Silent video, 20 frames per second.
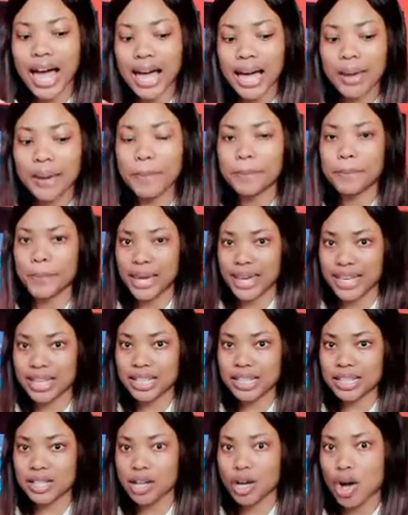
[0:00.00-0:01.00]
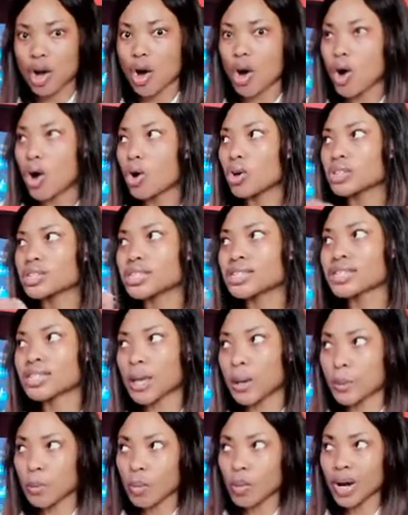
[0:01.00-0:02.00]
I made or
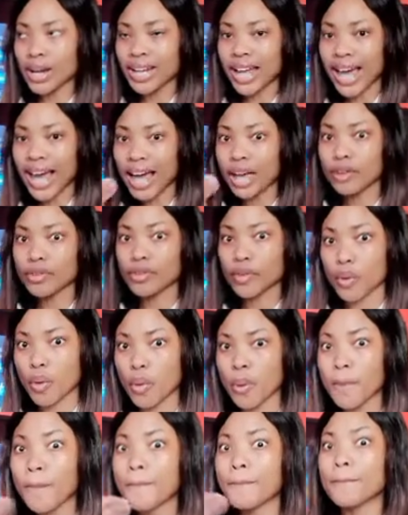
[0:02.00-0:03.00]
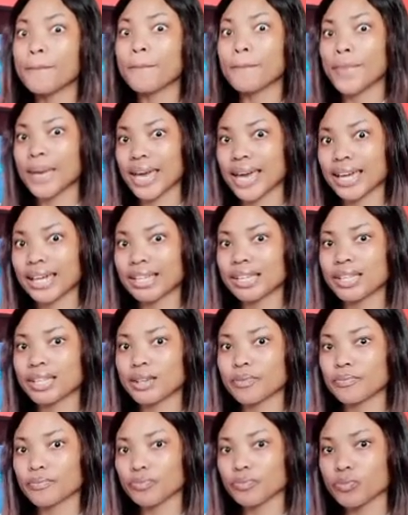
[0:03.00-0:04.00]
someone I know
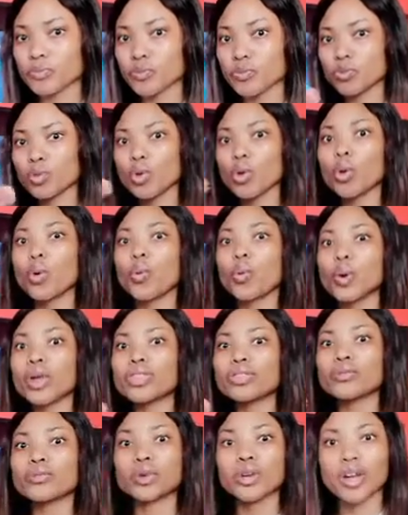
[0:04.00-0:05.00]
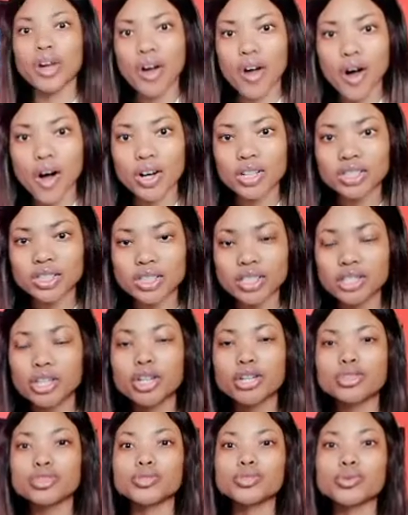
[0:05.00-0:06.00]
made with regards
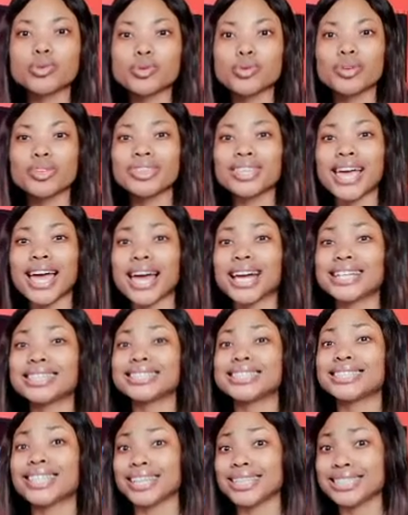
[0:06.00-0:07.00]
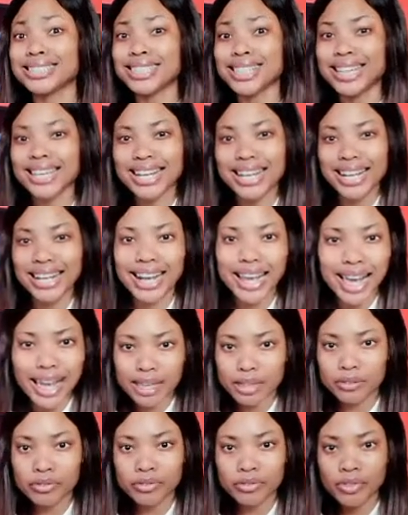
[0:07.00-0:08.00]
to their dating
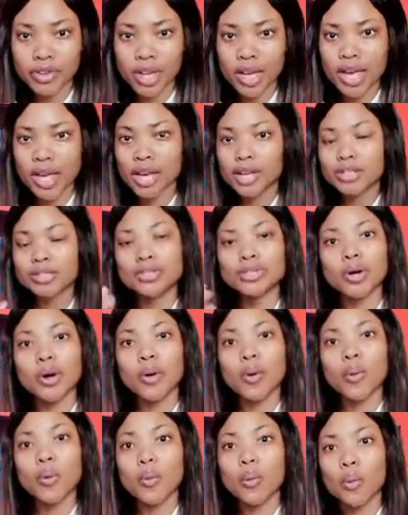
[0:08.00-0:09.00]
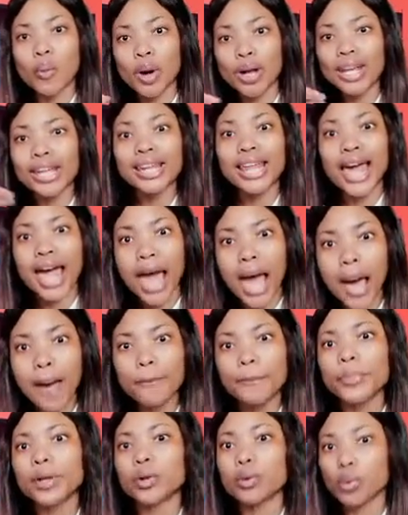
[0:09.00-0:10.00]
life. So what had
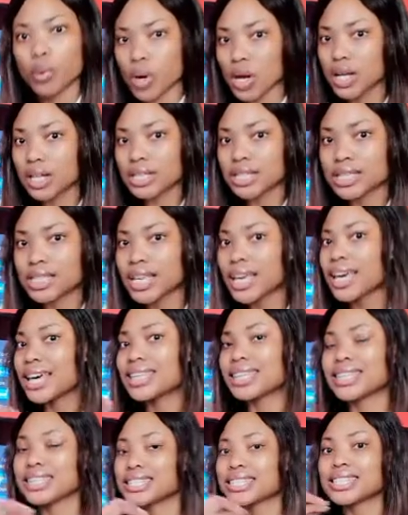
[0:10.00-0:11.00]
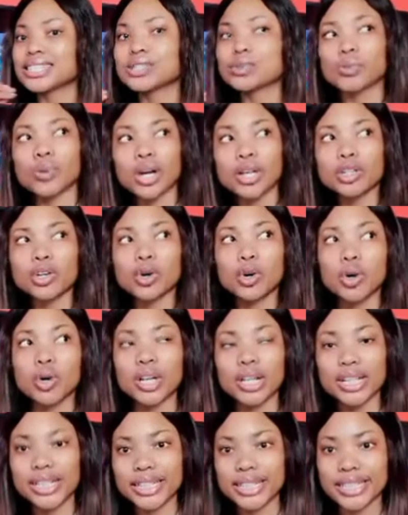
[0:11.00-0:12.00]
happened was, there's this one
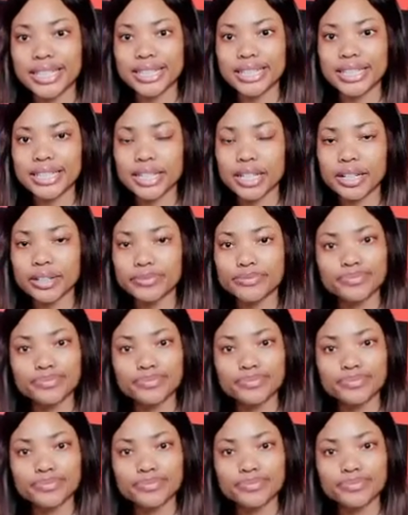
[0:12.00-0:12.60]
colleague